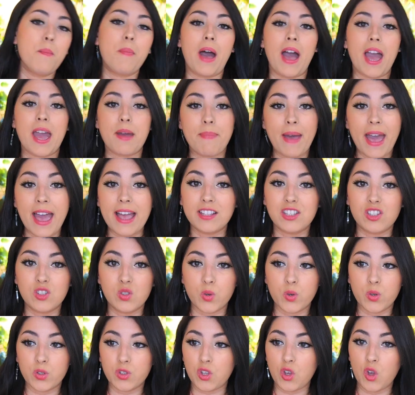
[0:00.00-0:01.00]
by pet
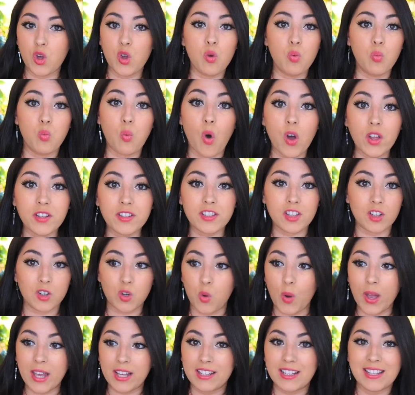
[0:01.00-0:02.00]
stores who want to
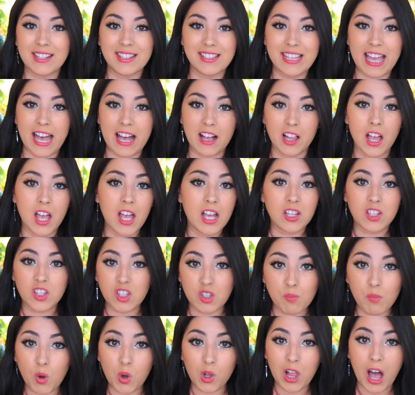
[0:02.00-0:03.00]
quickly sell
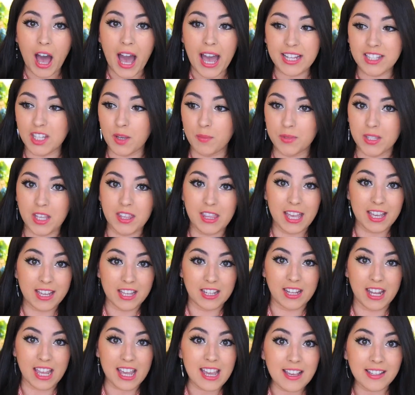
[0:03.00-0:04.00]
small items that they
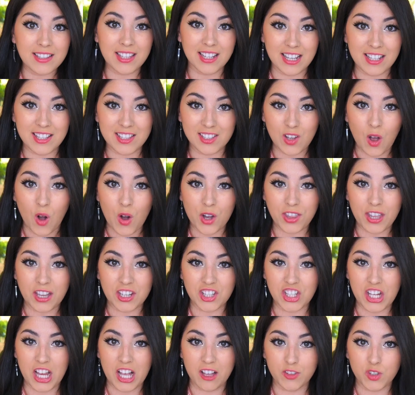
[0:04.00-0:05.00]
can easily stock
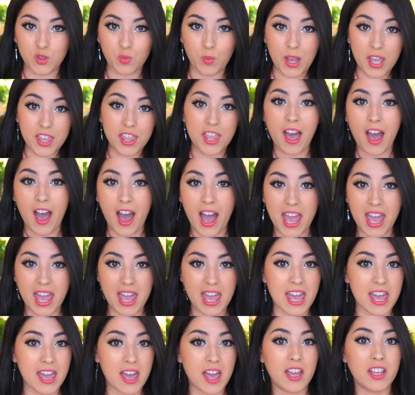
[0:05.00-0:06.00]
their shelves with,
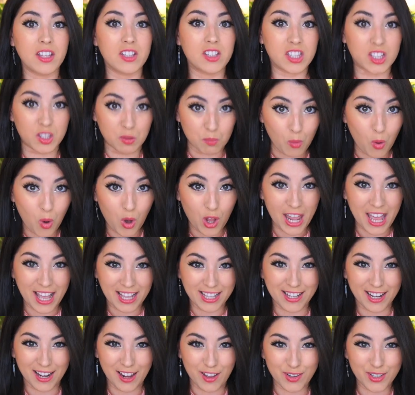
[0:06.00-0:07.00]
i.e. small
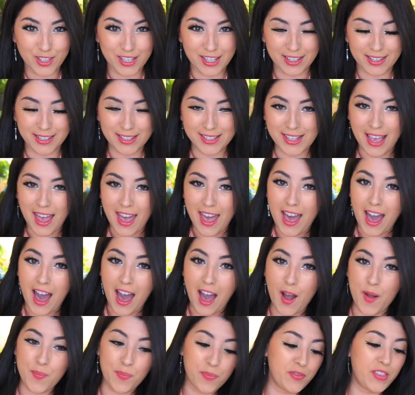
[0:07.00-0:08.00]
enclosures.
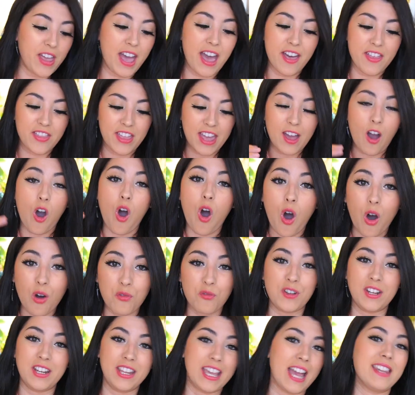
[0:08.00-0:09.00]
That they
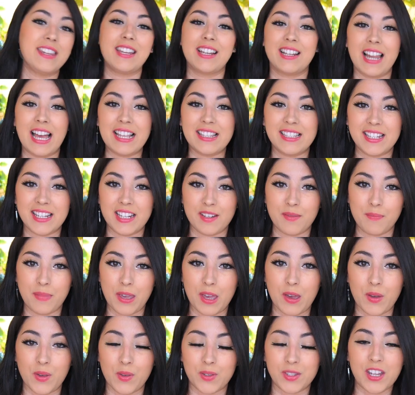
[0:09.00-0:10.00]
often get neglected and
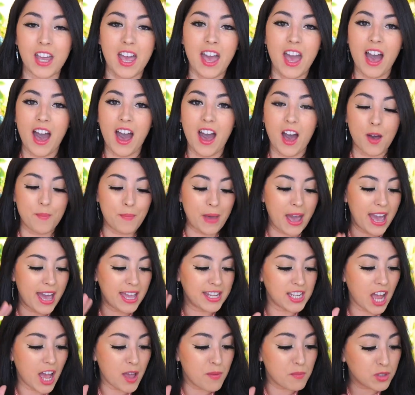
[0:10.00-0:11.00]
abused,
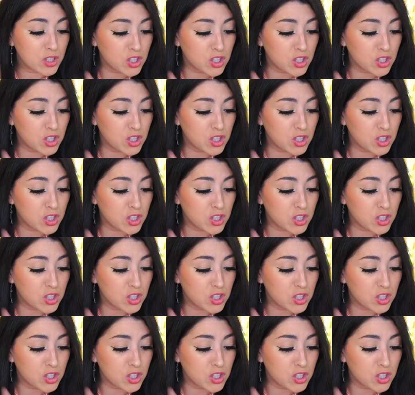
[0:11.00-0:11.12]
and I'm